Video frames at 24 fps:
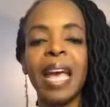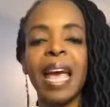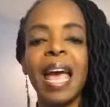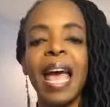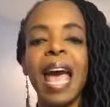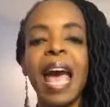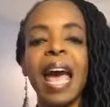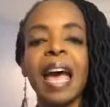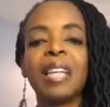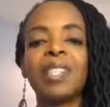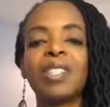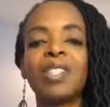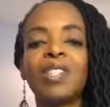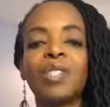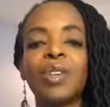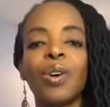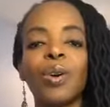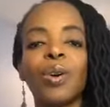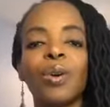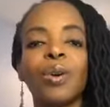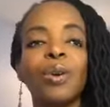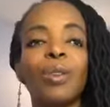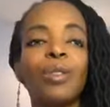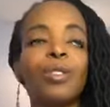And
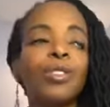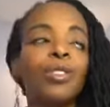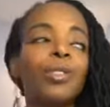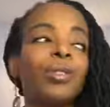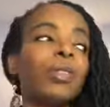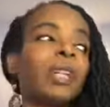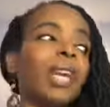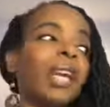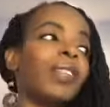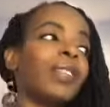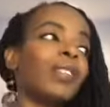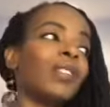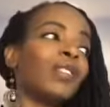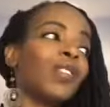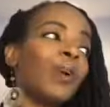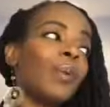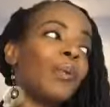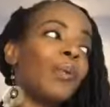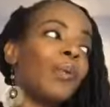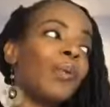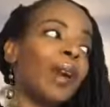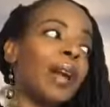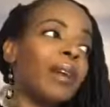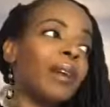so, Jude, can you stop
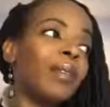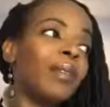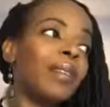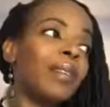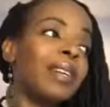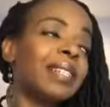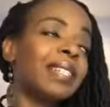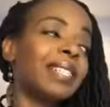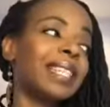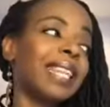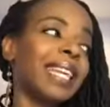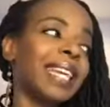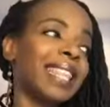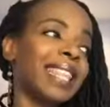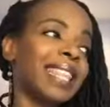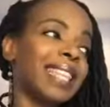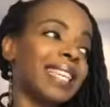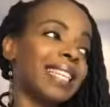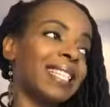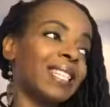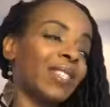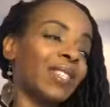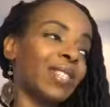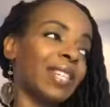rustling
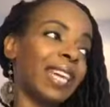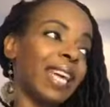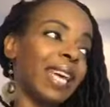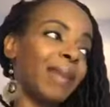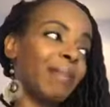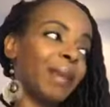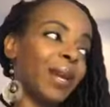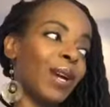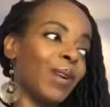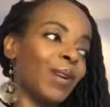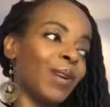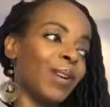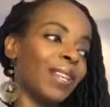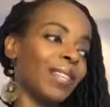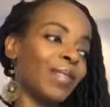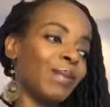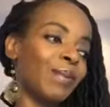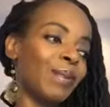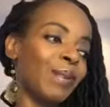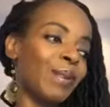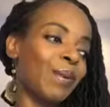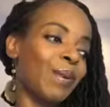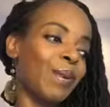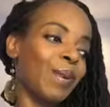things, because it can be heard in the
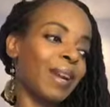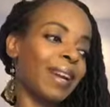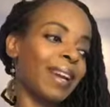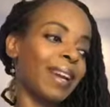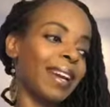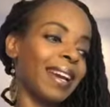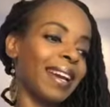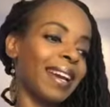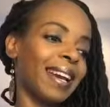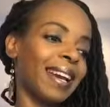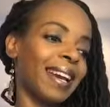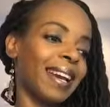recording?